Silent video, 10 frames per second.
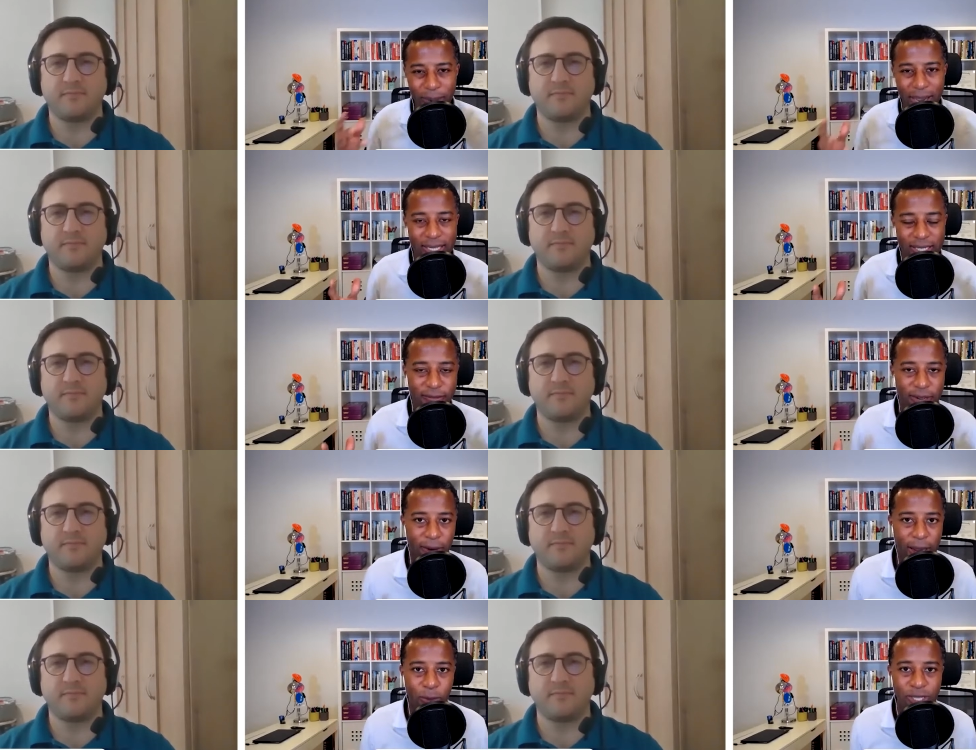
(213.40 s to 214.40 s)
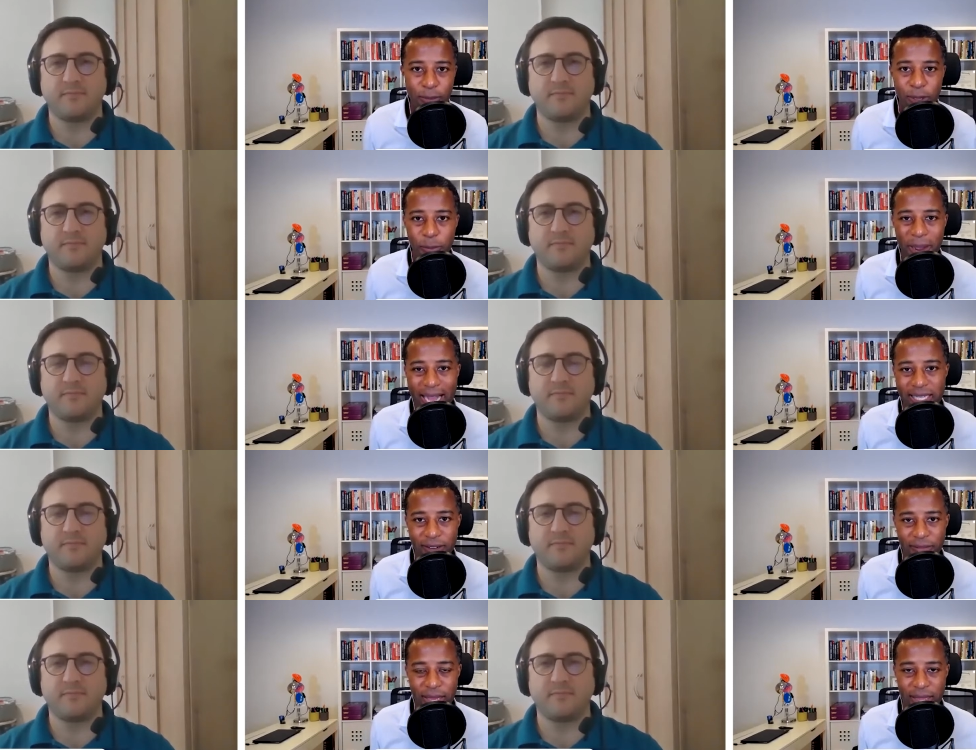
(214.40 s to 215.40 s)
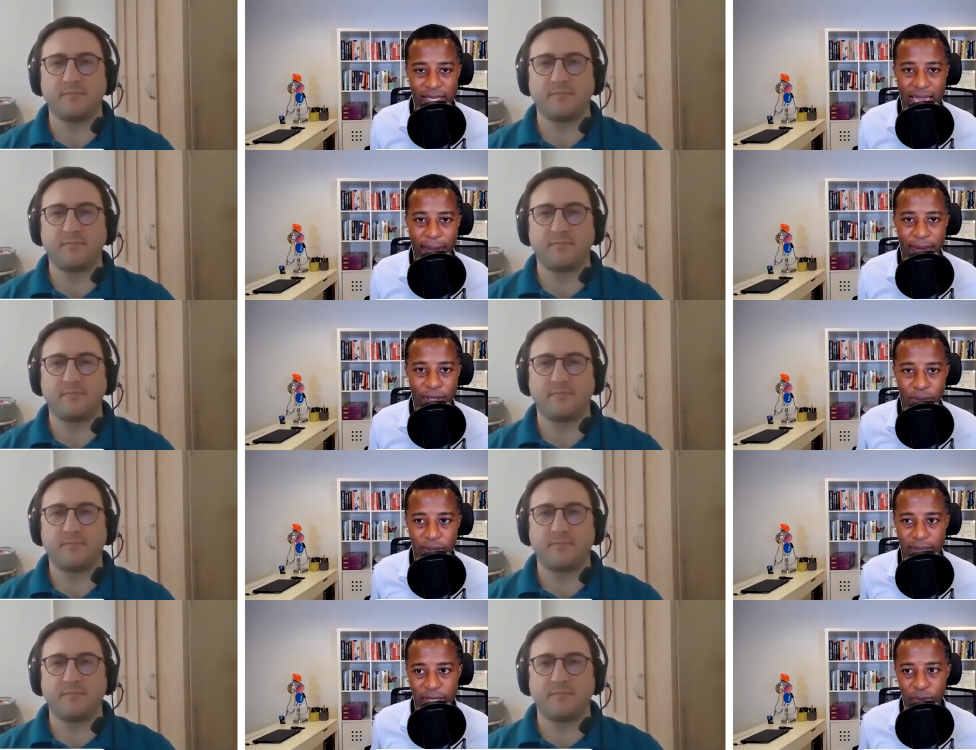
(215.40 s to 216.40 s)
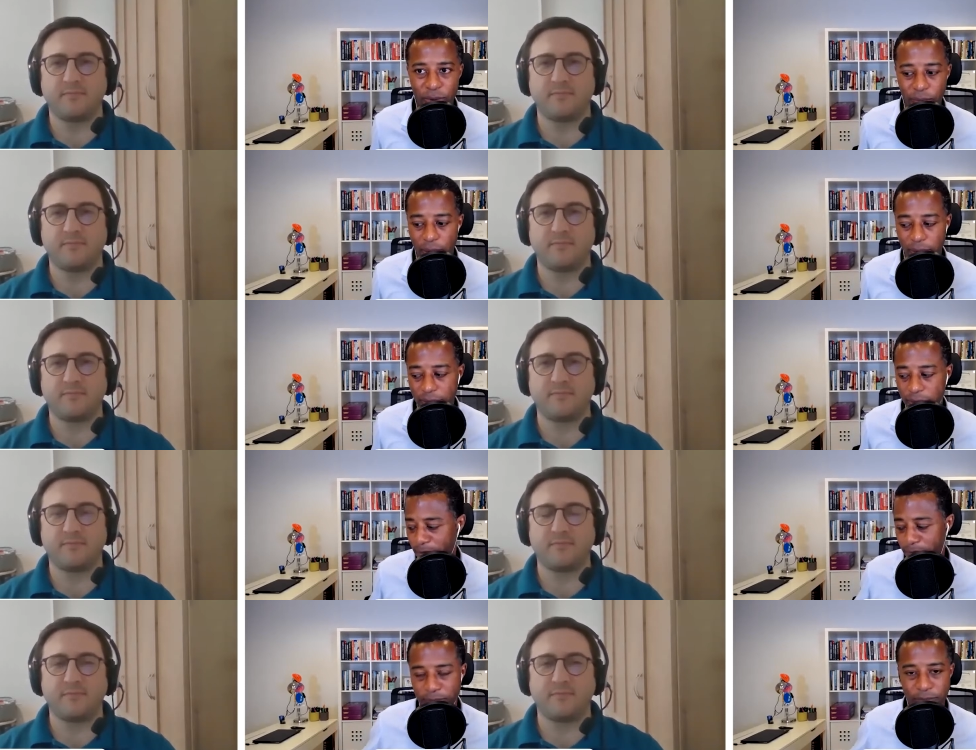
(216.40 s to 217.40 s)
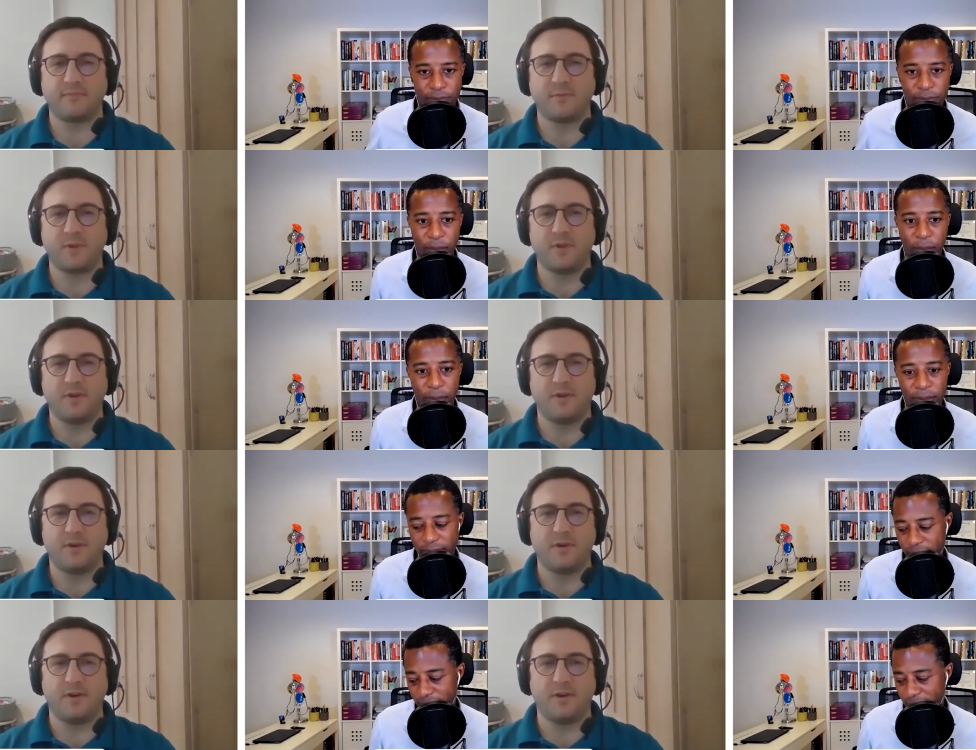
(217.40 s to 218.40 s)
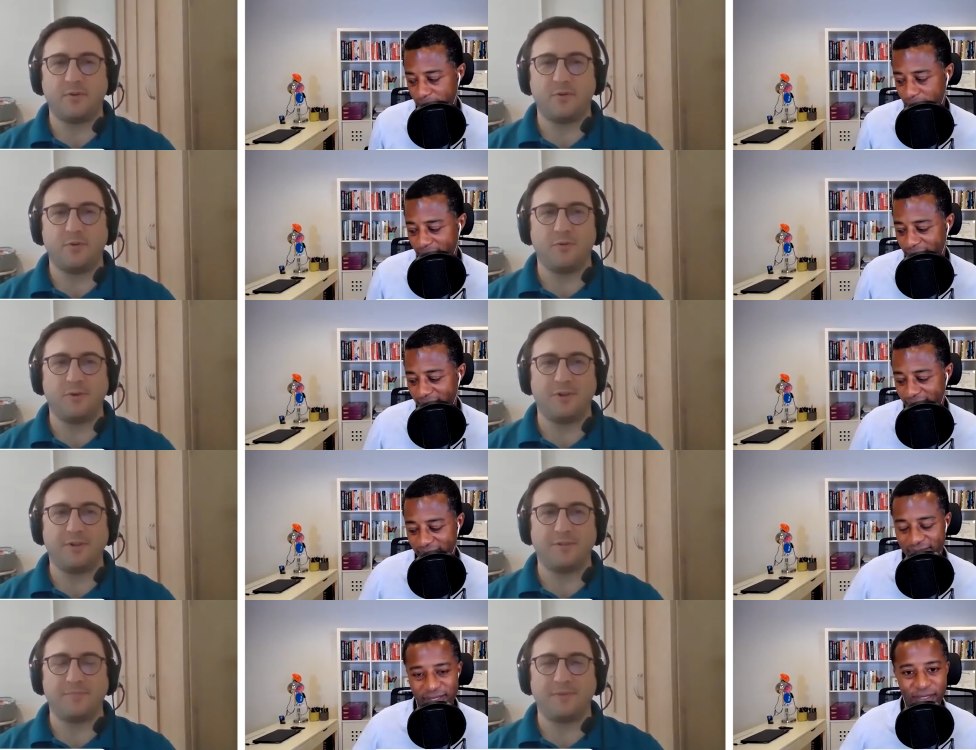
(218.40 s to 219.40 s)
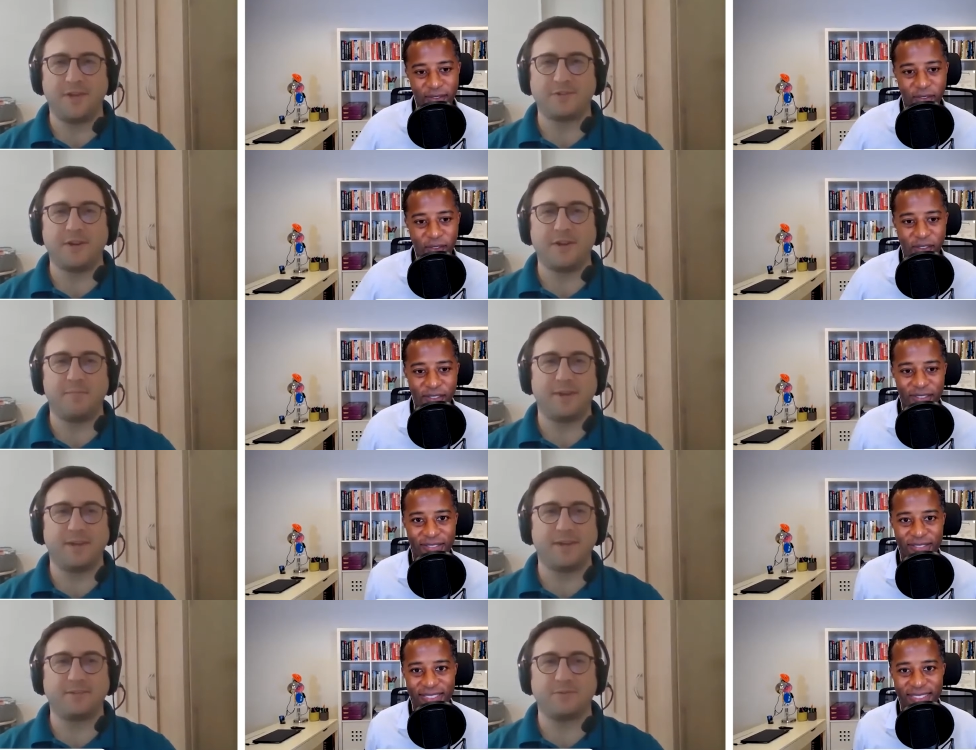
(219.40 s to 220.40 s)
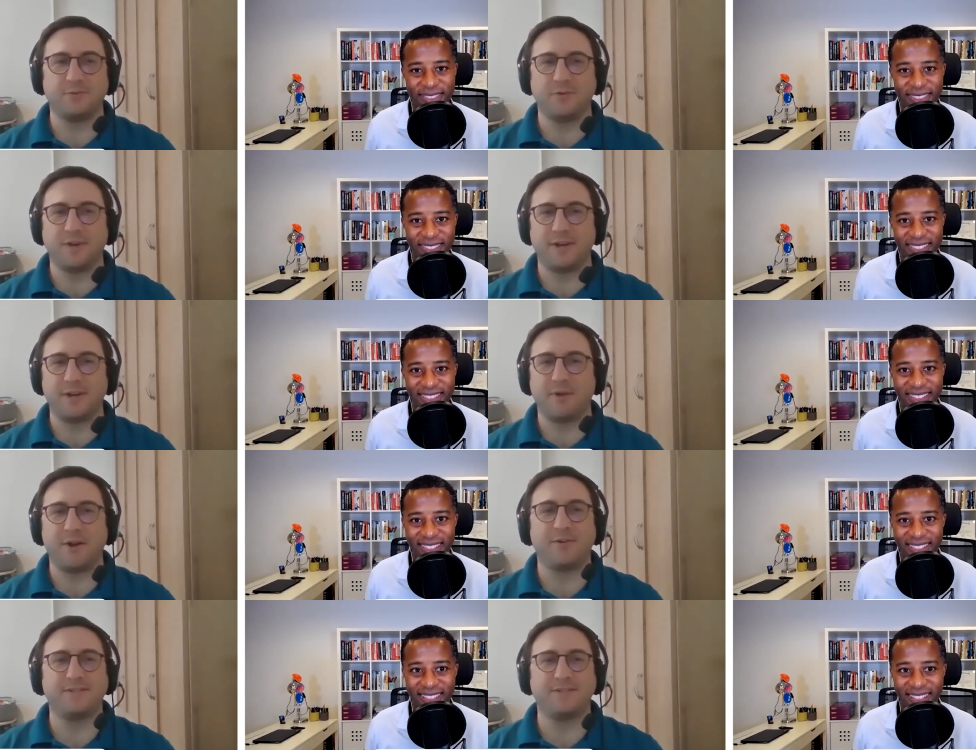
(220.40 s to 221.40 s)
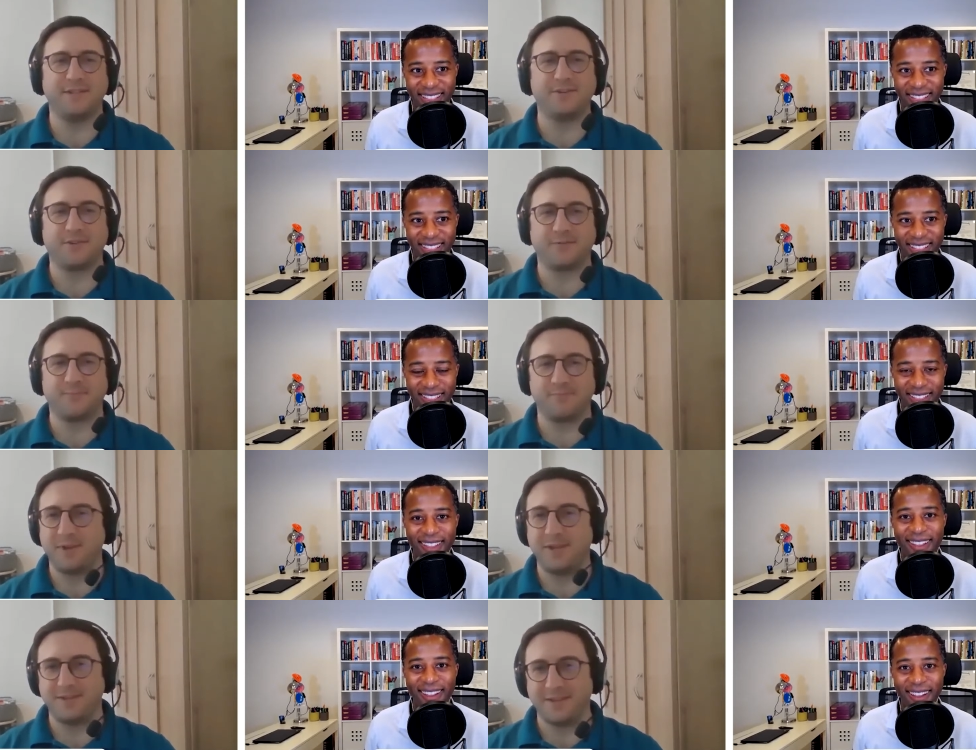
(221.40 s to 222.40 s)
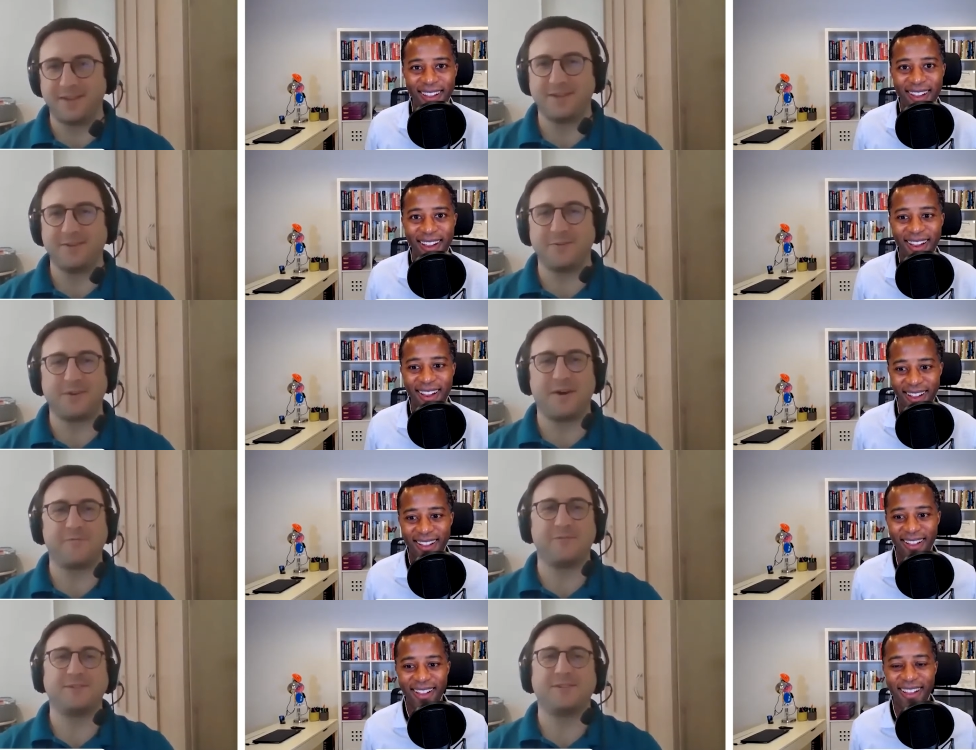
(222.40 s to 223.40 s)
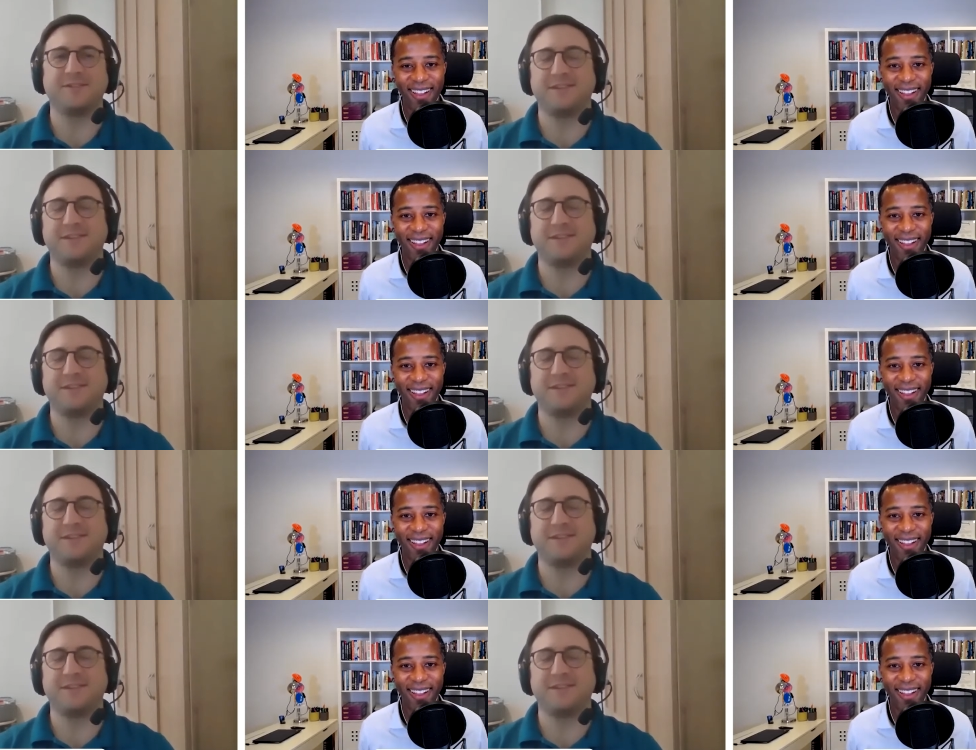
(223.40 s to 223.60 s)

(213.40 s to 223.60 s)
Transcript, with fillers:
Speaker 1: positivity, right? What's the most positive thing that's happened to you in the last 24 hours?
Speaker 2: All right, cool. Well, yesterday my kids' school had a parents teacher meeting day, you know, conferences.